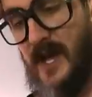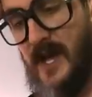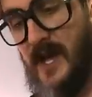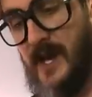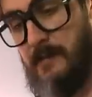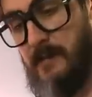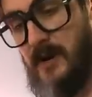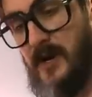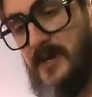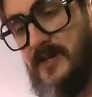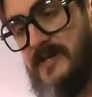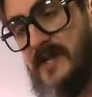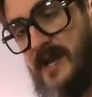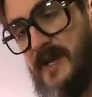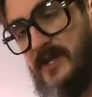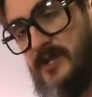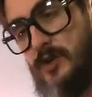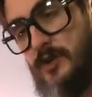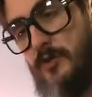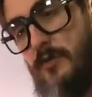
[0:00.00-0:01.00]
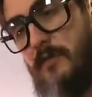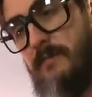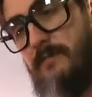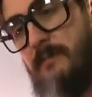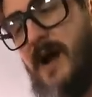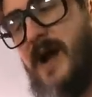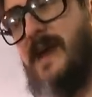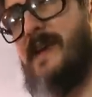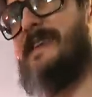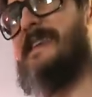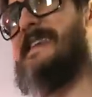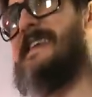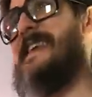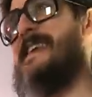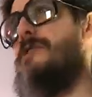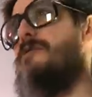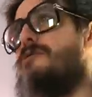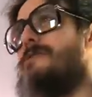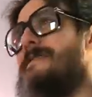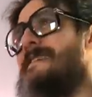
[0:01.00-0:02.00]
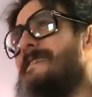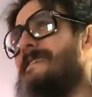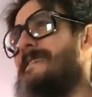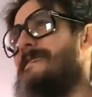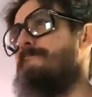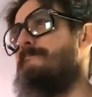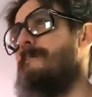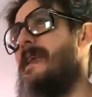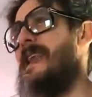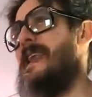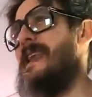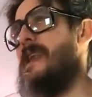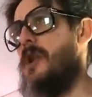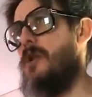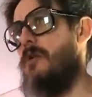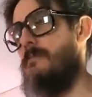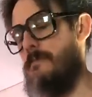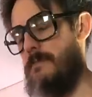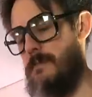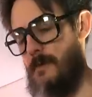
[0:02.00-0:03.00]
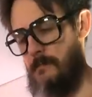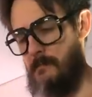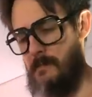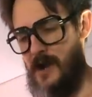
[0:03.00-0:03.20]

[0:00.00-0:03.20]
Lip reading: And I'm going to take two of my neodymium